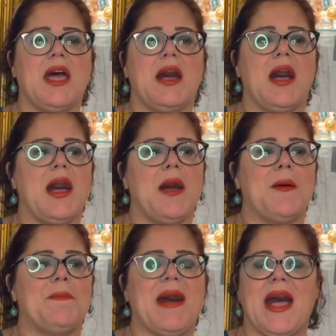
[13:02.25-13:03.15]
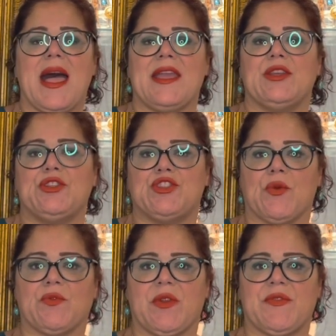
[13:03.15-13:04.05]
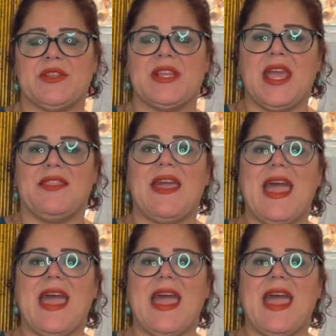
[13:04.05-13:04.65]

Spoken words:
by Joan Rivers that